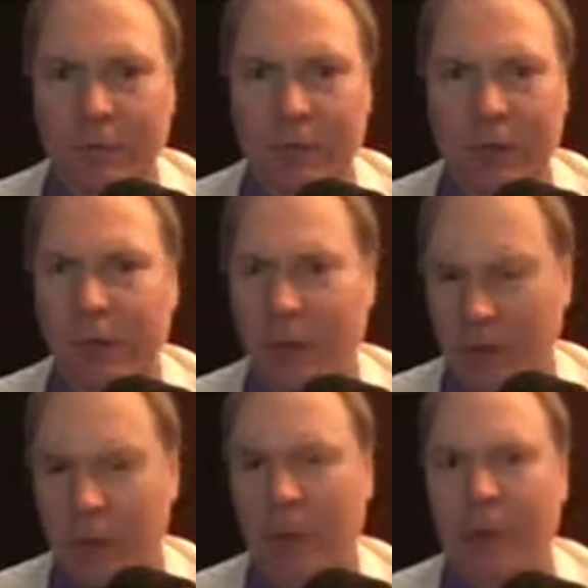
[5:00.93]
of thing, or,
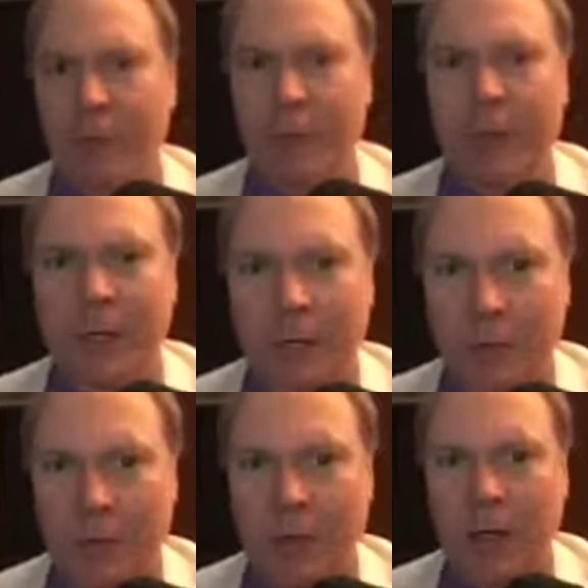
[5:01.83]
or whatever
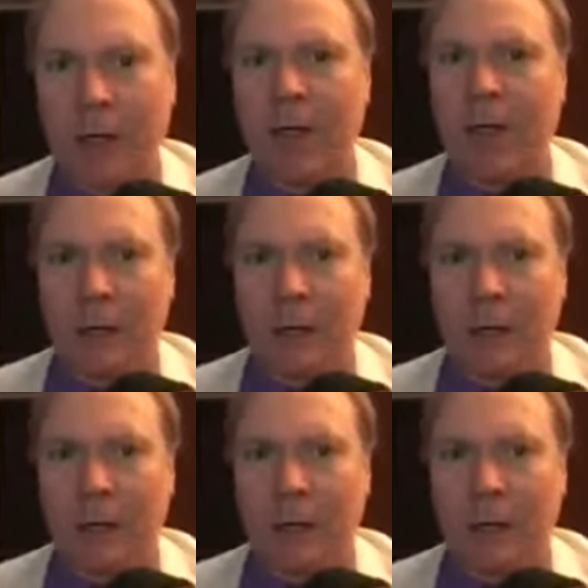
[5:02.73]
protection uh,